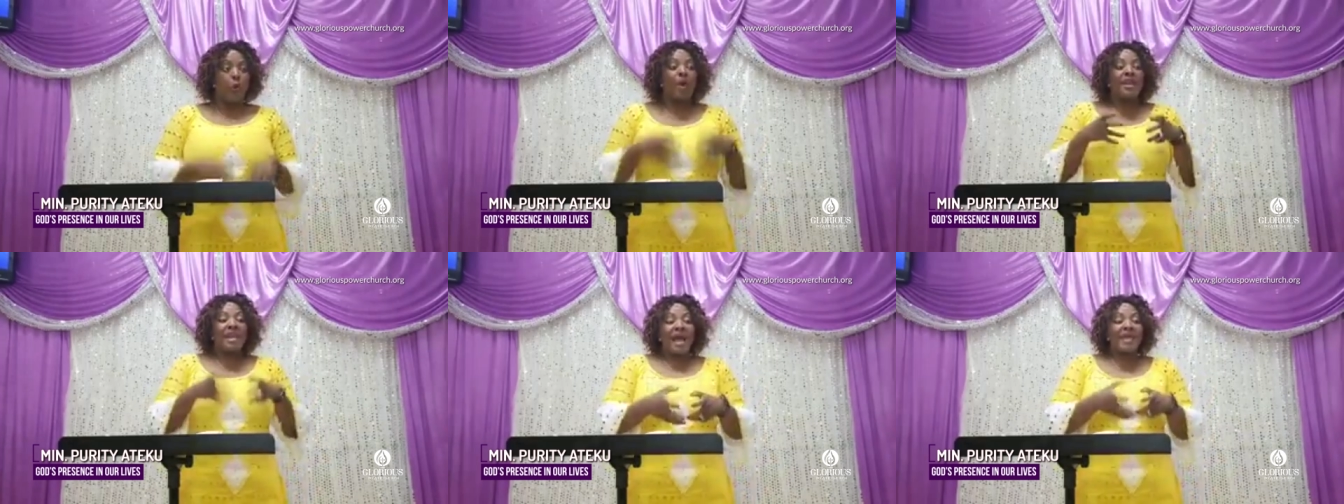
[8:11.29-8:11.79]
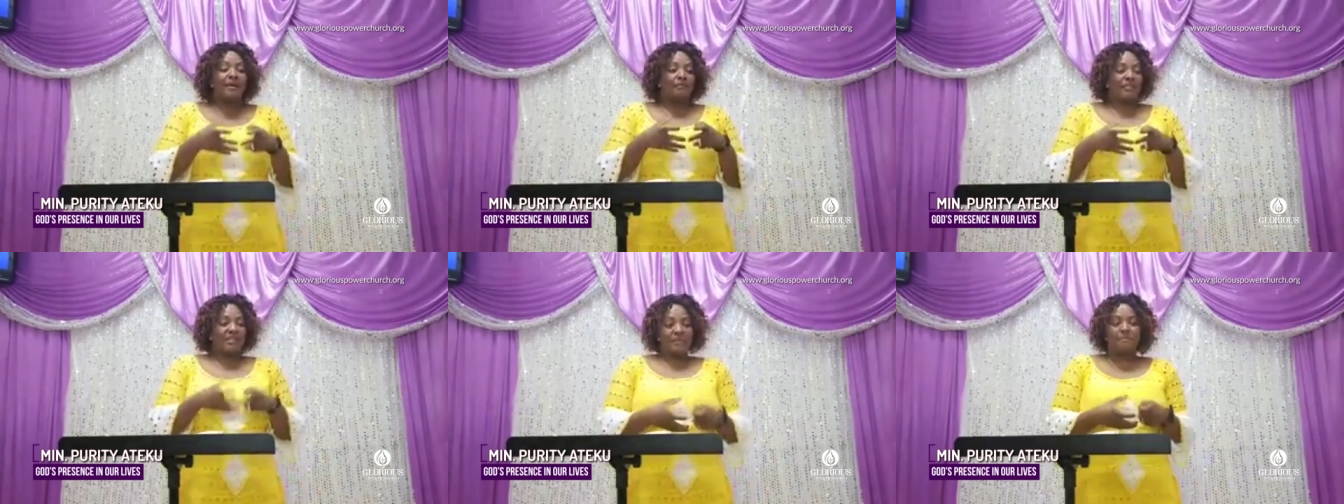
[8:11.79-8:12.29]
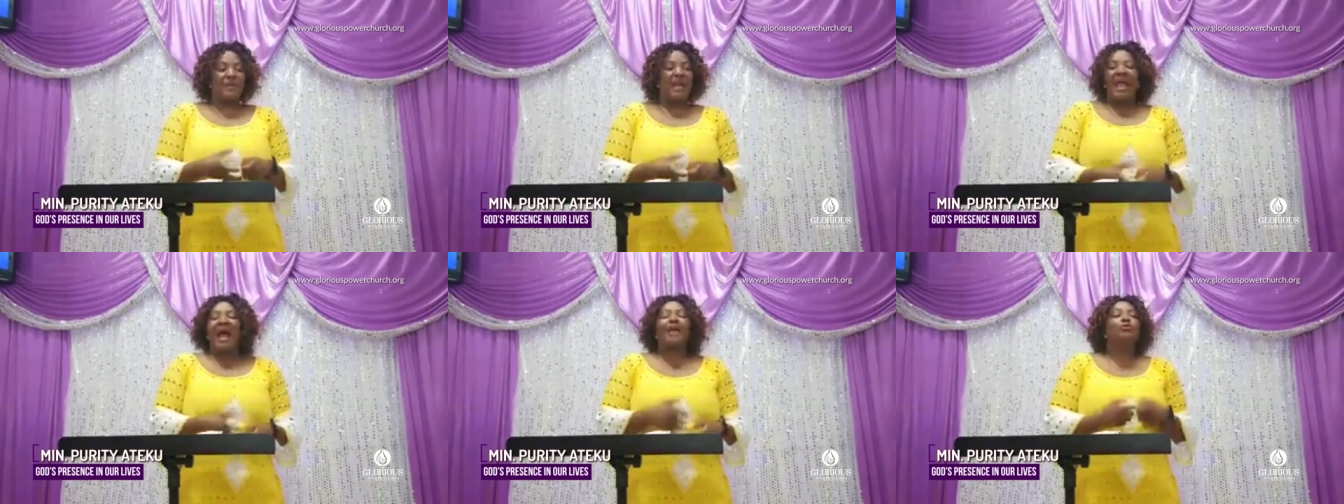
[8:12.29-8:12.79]
when I am
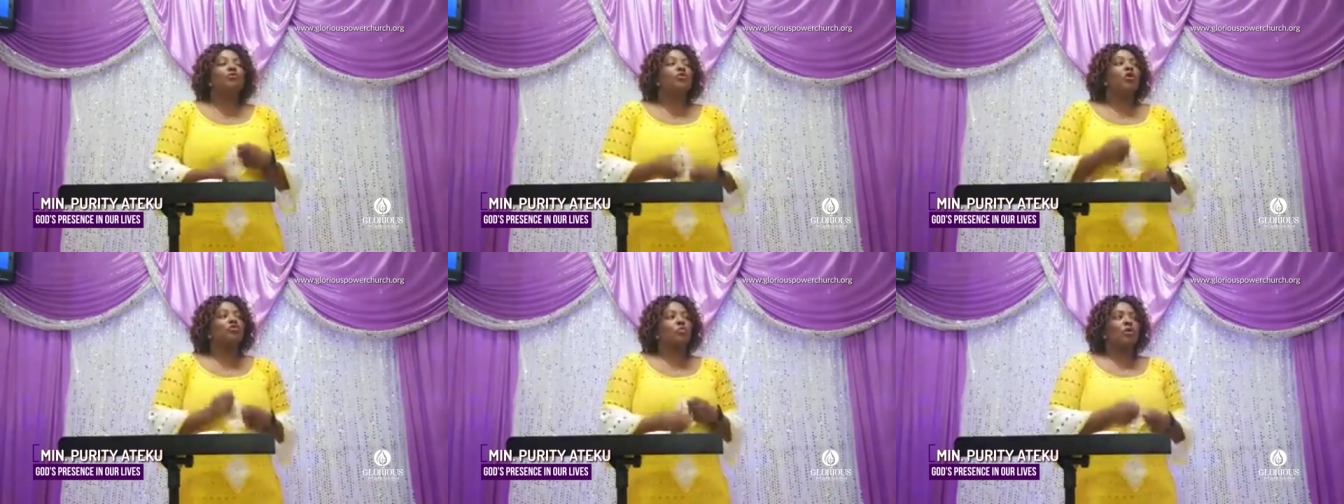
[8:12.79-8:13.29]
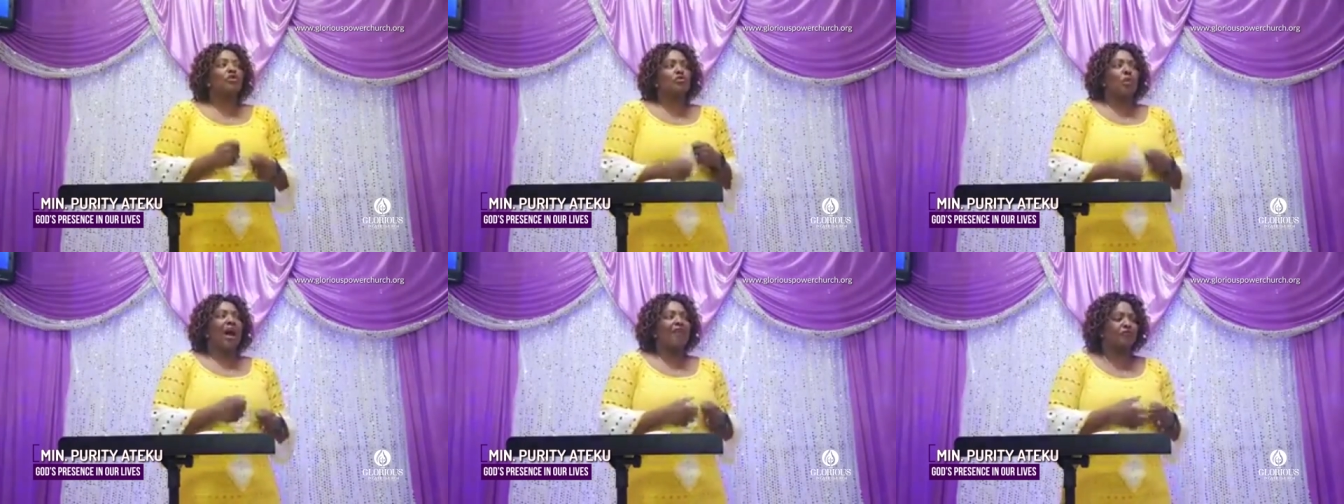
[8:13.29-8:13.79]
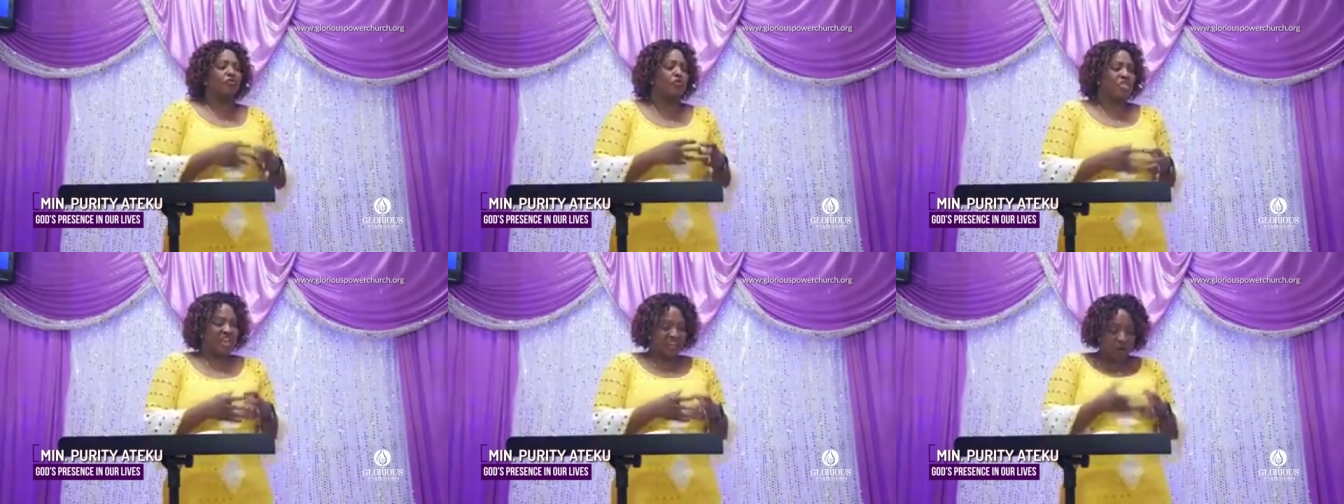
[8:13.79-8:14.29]
typing. I do not want to have to
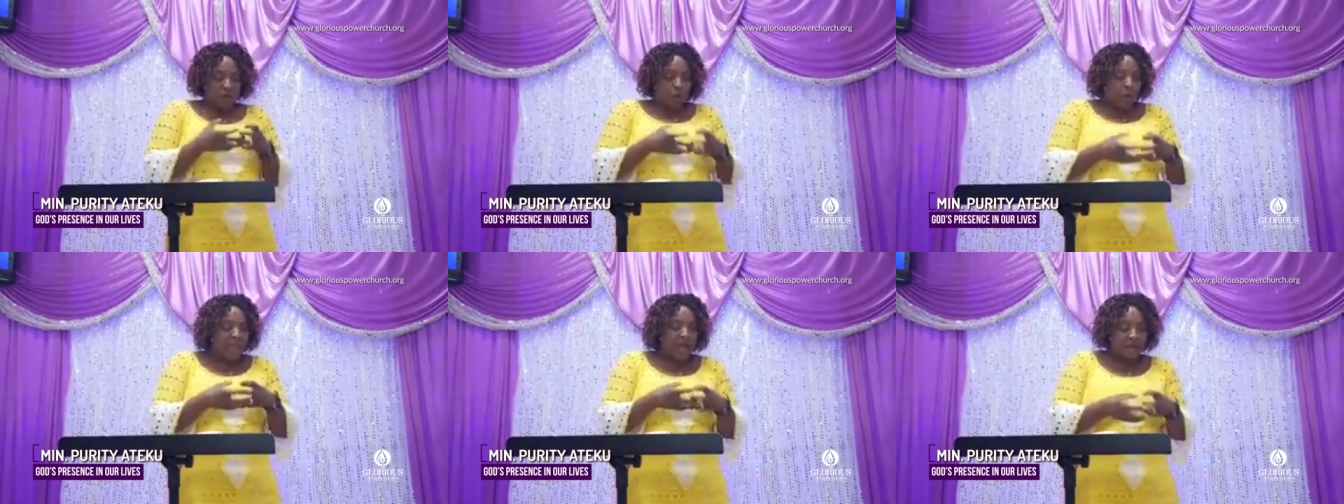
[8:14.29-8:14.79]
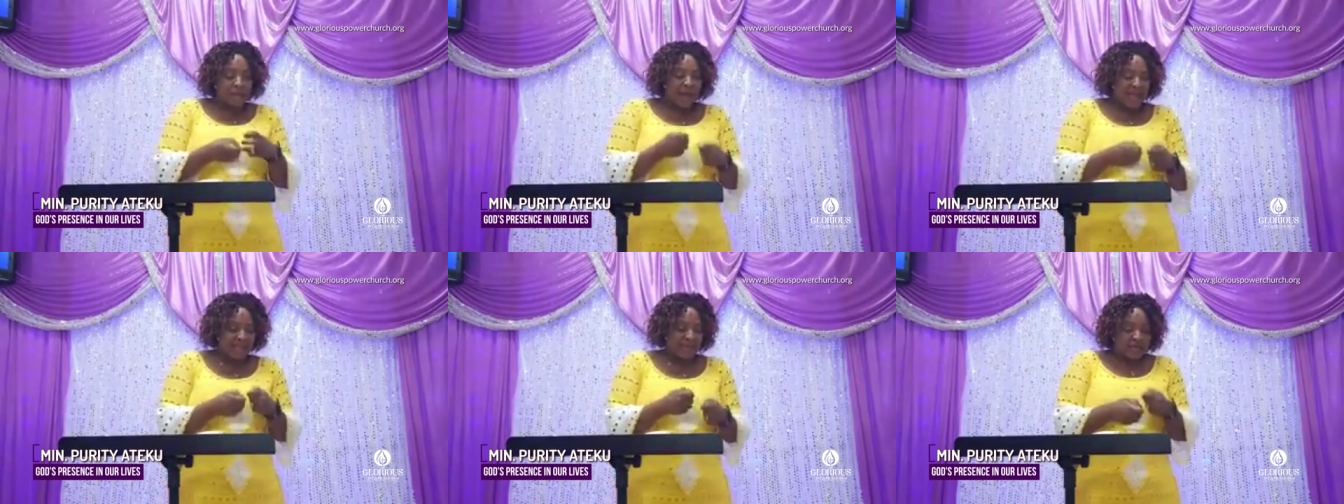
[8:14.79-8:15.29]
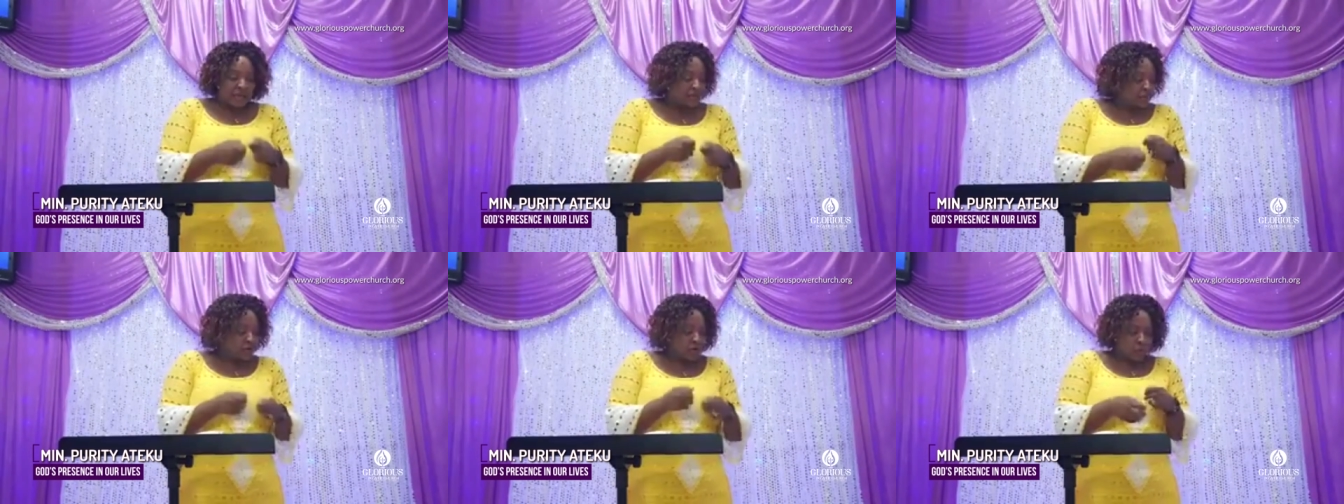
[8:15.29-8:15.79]
check where am I,
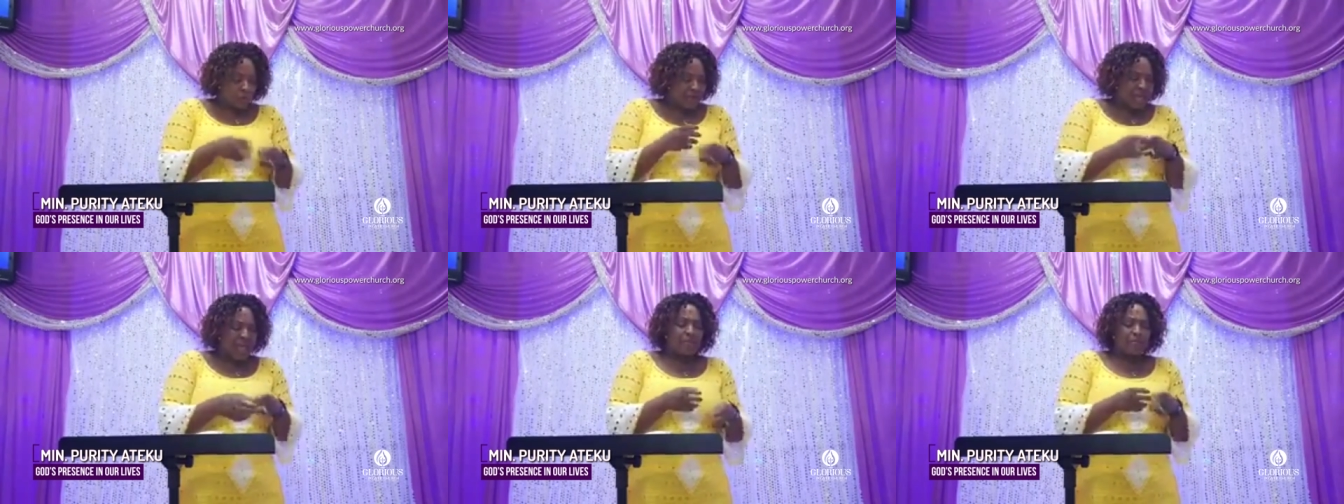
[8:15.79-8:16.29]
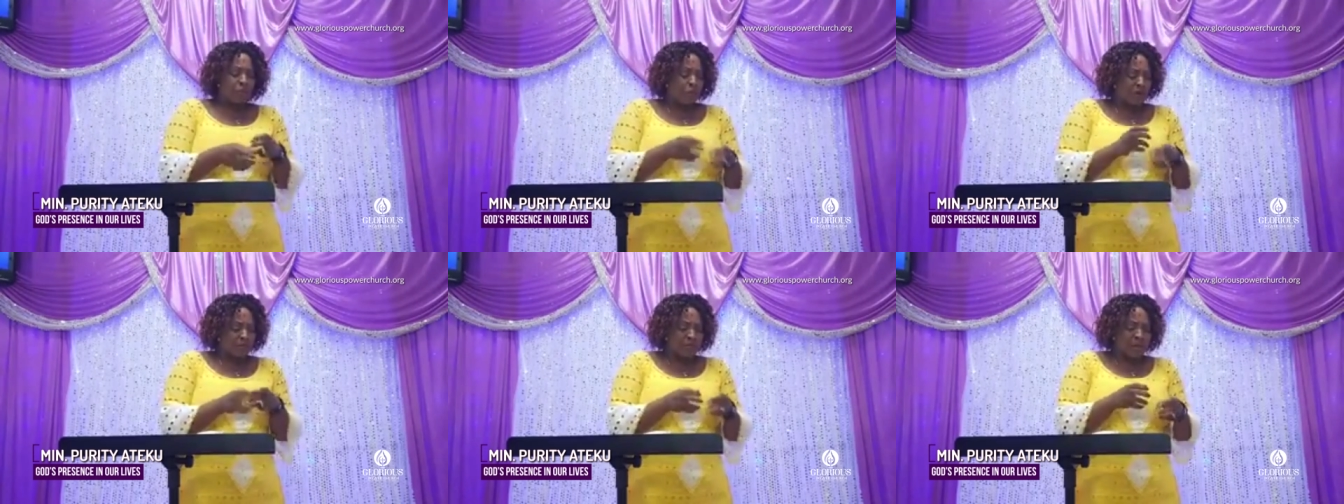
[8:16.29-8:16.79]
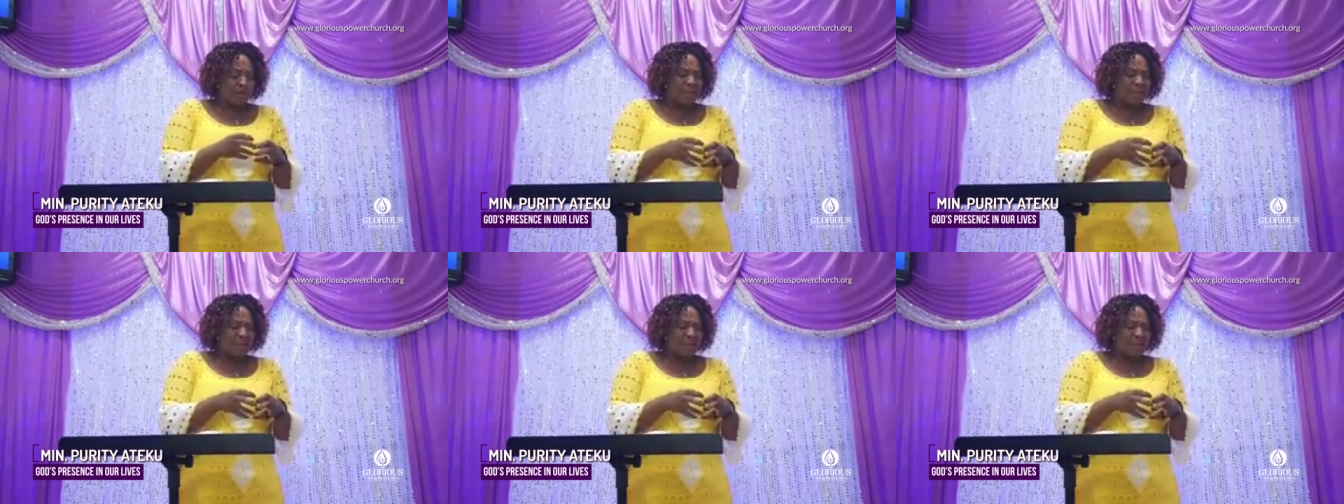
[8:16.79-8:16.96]
you know, my, mm.